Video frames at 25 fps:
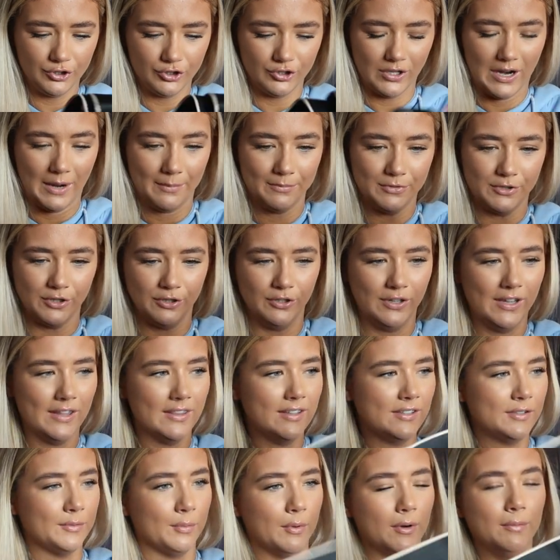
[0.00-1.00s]
straps, so you get
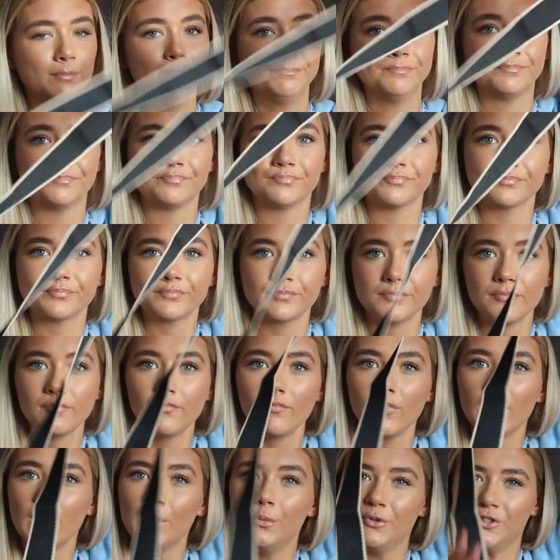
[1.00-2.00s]
this one,
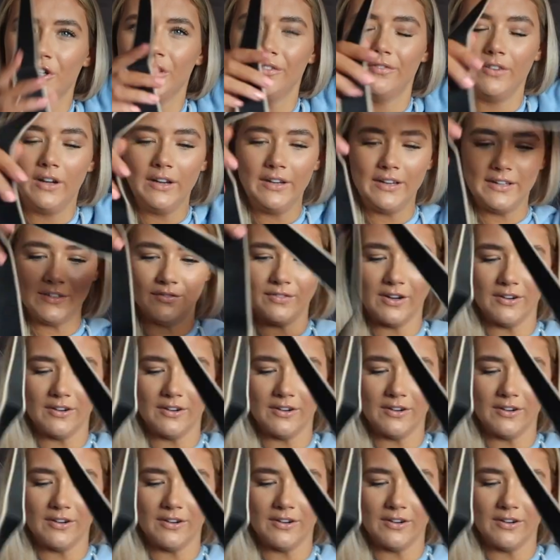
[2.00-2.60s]
which I find is